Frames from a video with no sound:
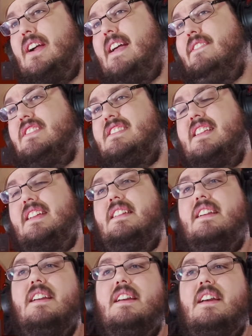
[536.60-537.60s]
there I haven't seen.
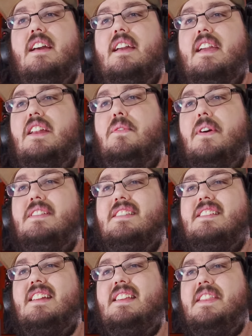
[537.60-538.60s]
Anyways,
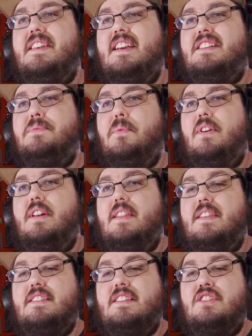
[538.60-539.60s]
let's get to the next one.
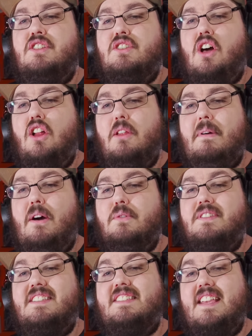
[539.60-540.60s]
This is just all
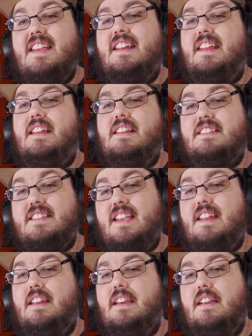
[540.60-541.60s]
about sin
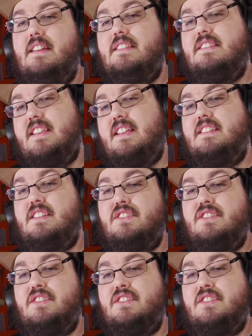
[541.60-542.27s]
sings